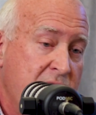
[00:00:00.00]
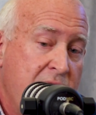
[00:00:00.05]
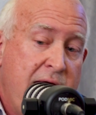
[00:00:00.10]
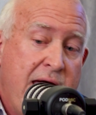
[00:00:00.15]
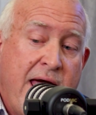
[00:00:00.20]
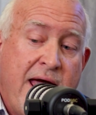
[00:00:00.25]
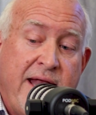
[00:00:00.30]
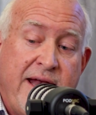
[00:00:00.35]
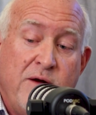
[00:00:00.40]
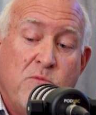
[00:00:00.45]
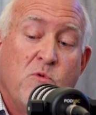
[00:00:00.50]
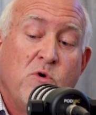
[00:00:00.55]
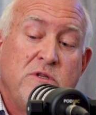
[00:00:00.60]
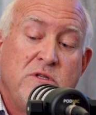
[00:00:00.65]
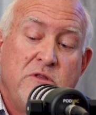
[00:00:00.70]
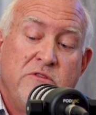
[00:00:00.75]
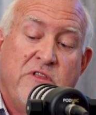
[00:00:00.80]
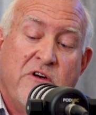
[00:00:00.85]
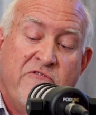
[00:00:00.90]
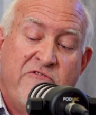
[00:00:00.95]
And it
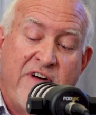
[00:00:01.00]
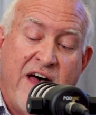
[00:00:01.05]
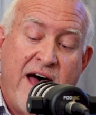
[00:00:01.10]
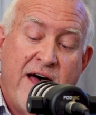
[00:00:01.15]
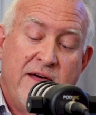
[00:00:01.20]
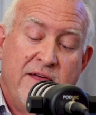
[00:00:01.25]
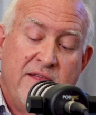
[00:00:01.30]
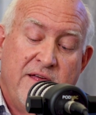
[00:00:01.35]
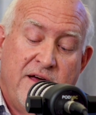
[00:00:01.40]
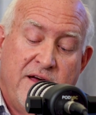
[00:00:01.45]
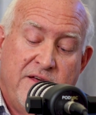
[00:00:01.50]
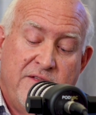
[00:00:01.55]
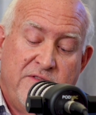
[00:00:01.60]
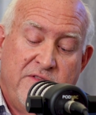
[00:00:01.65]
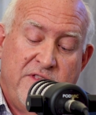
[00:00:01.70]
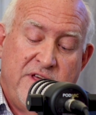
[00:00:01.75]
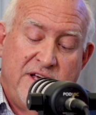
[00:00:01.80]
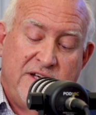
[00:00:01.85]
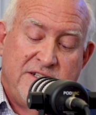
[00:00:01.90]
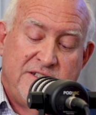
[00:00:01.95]
would
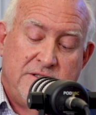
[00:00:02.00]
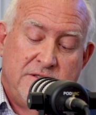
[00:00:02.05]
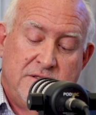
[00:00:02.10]
the